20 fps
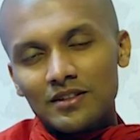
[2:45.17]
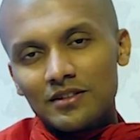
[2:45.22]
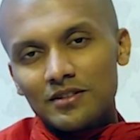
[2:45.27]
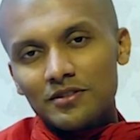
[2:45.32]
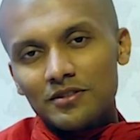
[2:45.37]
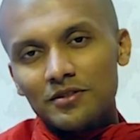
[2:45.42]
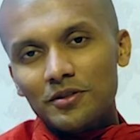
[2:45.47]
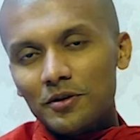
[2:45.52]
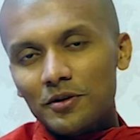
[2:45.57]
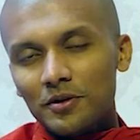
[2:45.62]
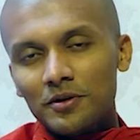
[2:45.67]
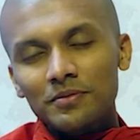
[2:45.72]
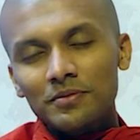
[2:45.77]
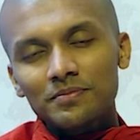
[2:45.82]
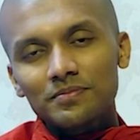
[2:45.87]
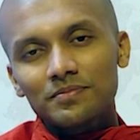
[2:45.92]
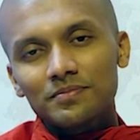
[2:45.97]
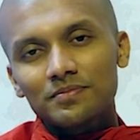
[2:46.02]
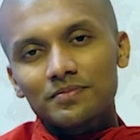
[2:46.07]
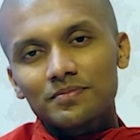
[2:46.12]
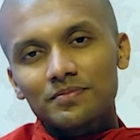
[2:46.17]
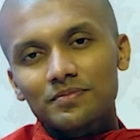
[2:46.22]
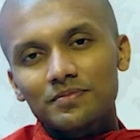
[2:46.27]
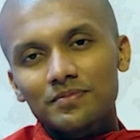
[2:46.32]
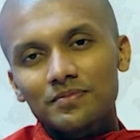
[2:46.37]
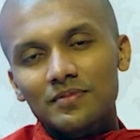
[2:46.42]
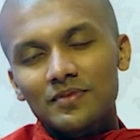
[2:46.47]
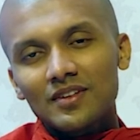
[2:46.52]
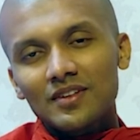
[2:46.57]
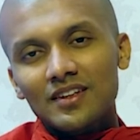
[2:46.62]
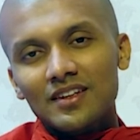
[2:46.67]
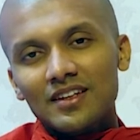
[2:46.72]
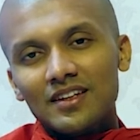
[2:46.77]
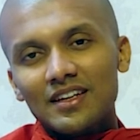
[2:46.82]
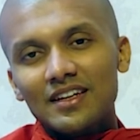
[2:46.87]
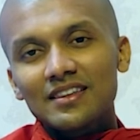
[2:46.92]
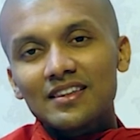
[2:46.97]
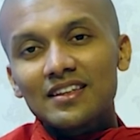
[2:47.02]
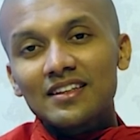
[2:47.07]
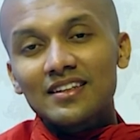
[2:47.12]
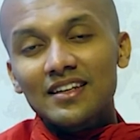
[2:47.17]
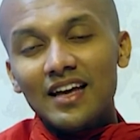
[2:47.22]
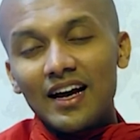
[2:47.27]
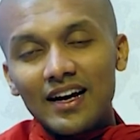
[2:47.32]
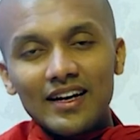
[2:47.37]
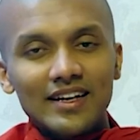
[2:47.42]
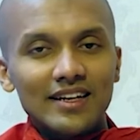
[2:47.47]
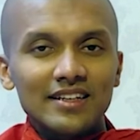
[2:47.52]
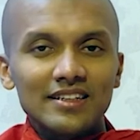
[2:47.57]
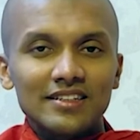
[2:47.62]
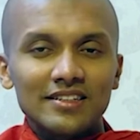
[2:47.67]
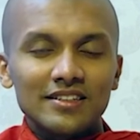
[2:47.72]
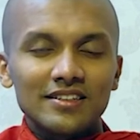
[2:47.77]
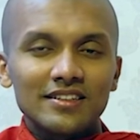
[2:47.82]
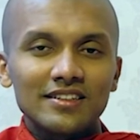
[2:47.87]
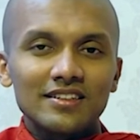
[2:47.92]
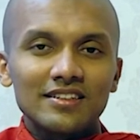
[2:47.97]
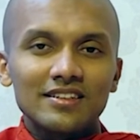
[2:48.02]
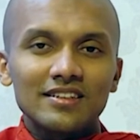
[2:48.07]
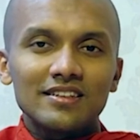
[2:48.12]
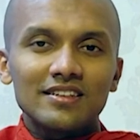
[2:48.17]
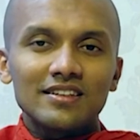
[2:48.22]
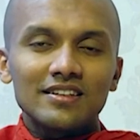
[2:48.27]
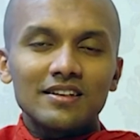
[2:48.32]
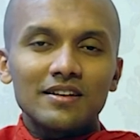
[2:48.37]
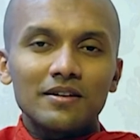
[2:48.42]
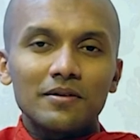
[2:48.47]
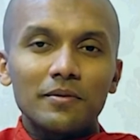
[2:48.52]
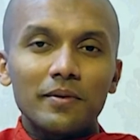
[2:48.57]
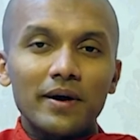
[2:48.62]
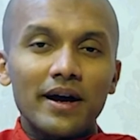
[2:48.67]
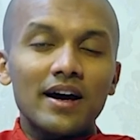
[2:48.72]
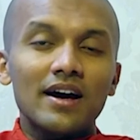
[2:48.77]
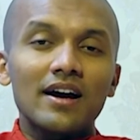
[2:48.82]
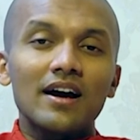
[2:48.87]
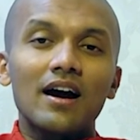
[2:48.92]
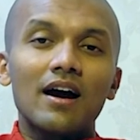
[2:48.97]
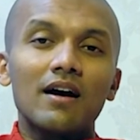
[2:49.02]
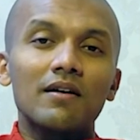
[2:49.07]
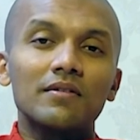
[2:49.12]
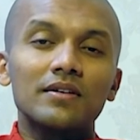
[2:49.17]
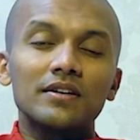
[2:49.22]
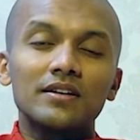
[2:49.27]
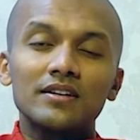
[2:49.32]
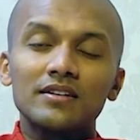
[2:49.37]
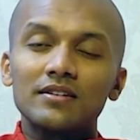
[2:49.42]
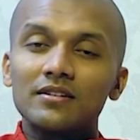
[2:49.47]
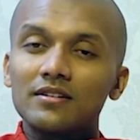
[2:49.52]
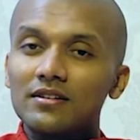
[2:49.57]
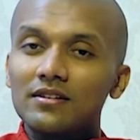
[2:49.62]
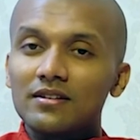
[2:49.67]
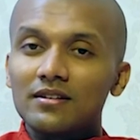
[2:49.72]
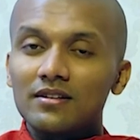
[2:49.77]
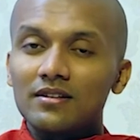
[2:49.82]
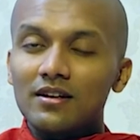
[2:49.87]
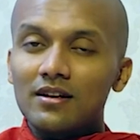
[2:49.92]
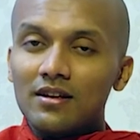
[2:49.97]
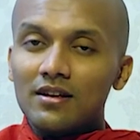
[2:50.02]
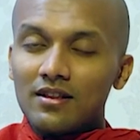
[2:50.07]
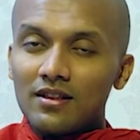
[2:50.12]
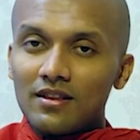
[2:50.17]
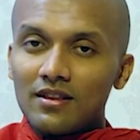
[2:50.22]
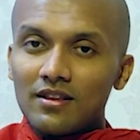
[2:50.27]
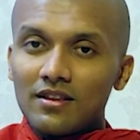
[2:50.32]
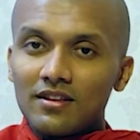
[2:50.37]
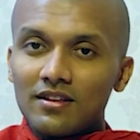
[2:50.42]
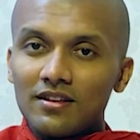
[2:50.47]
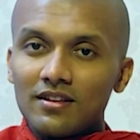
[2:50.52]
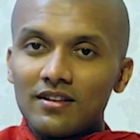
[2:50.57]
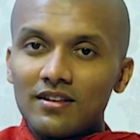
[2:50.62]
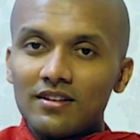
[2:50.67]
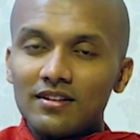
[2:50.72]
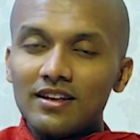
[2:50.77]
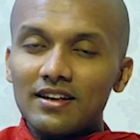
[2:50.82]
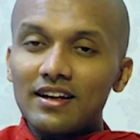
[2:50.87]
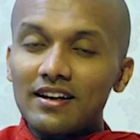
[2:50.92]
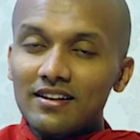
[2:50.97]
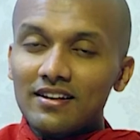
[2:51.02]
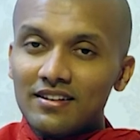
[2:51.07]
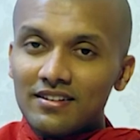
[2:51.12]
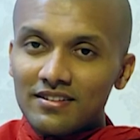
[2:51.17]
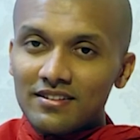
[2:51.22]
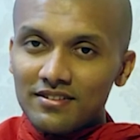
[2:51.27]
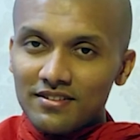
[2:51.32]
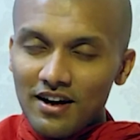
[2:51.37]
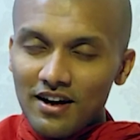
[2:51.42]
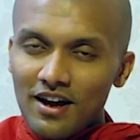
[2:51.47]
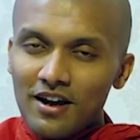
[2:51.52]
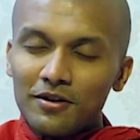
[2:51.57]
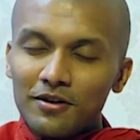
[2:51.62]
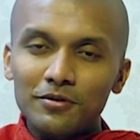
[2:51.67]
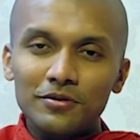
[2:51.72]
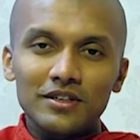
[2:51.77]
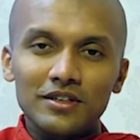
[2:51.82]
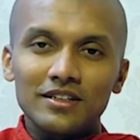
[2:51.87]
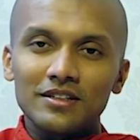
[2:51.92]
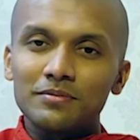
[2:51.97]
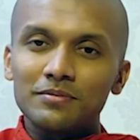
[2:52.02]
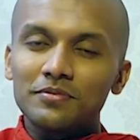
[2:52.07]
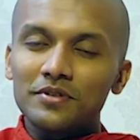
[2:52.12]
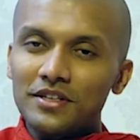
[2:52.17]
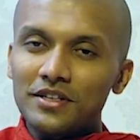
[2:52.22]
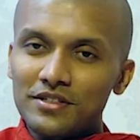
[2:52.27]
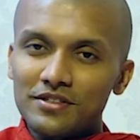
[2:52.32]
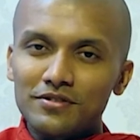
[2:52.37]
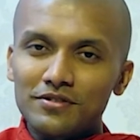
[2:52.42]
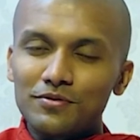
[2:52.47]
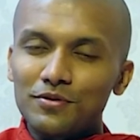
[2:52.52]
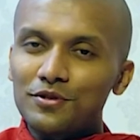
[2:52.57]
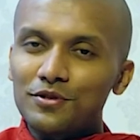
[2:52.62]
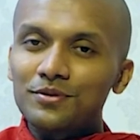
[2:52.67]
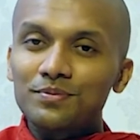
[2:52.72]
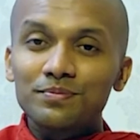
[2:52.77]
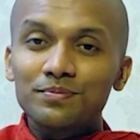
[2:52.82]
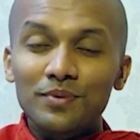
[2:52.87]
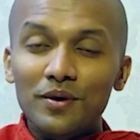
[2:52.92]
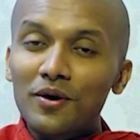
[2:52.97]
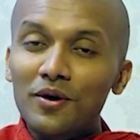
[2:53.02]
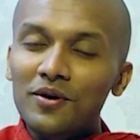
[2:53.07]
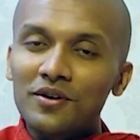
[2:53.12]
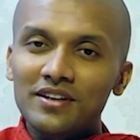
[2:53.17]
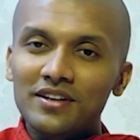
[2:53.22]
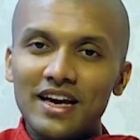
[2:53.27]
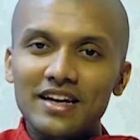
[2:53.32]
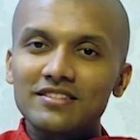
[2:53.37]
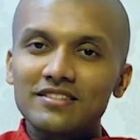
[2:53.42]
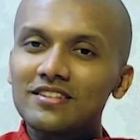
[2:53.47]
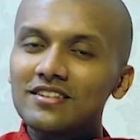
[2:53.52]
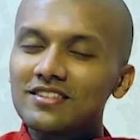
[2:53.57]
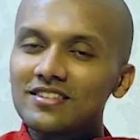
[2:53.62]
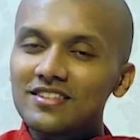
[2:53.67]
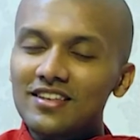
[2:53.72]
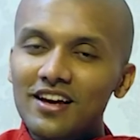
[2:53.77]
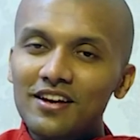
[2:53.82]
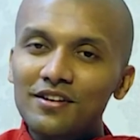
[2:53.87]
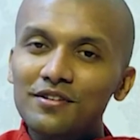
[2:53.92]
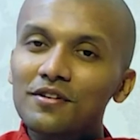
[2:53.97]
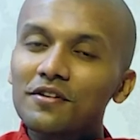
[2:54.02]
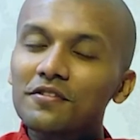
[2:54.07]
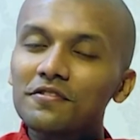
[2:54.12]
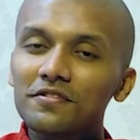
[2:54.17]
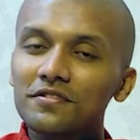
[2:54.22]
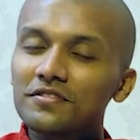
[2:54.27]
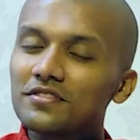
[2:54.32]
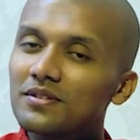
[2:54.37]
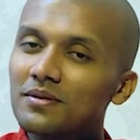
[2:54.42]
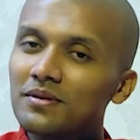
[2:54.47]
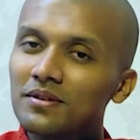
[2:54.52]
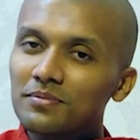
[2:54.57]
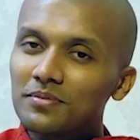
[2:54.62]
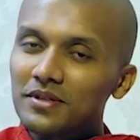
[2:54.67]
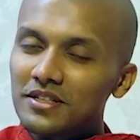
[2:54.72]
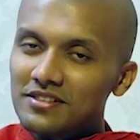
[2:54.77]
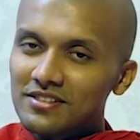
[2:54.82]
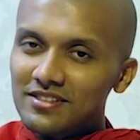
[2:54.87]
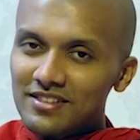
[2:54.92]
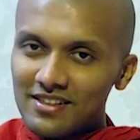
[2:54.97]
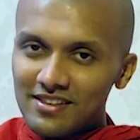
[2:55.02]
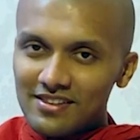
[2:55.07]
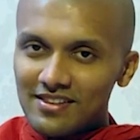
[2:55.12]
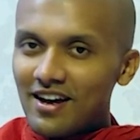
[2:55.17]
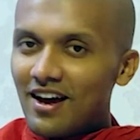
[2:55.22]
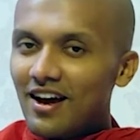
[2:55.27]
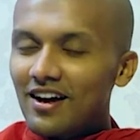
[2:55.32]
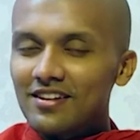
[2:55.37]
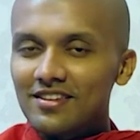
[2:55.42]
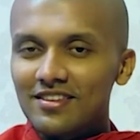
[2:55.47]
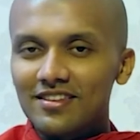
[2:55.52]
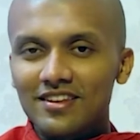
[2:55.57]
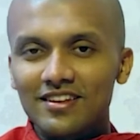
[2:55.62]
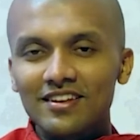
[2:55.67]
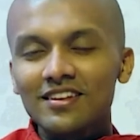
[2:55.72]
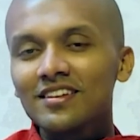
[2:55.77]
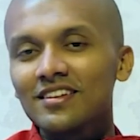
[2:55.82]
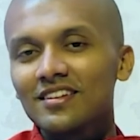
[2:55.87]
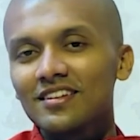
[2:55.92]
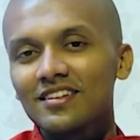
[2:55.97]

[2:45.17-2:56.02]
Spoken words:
So, in the night where our little Rahula prince was born as the son of Prince Siddhartha,